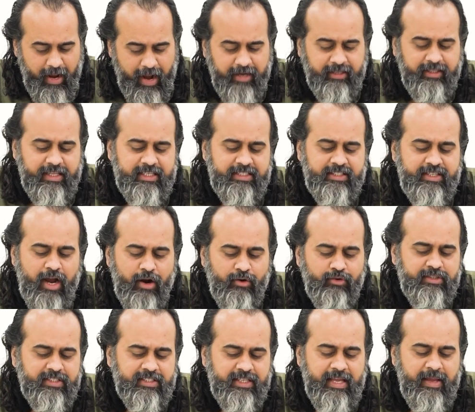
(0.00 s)
And these
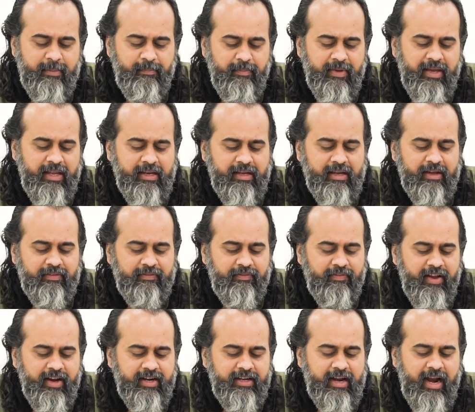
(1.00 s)
doubts keep me in
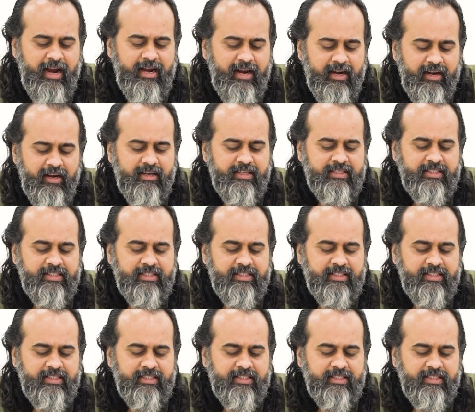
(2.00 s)
conflict and at a